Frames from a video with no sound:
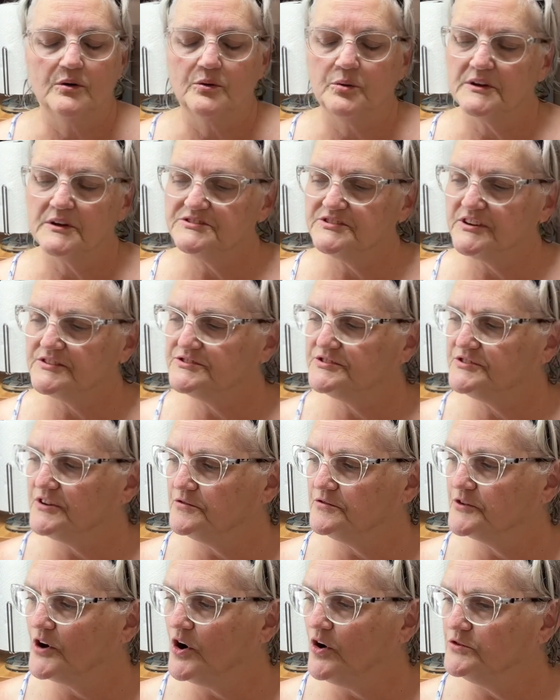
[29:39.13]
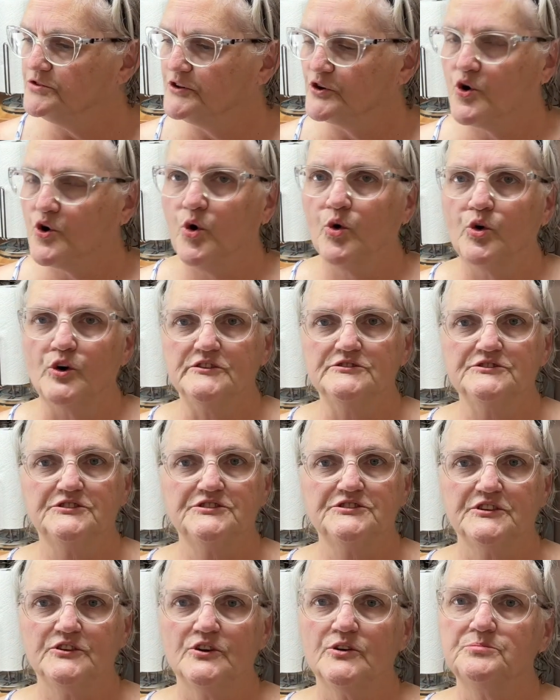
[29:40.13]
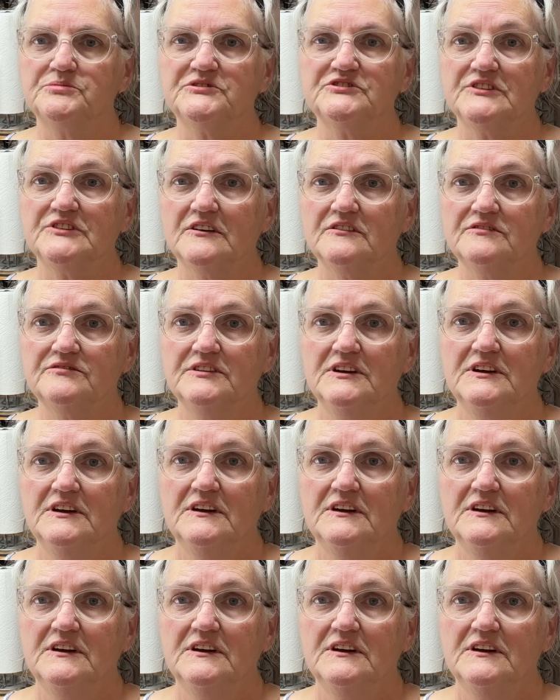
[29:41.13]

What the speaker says: what's that stuff called? The corn syrup stuff.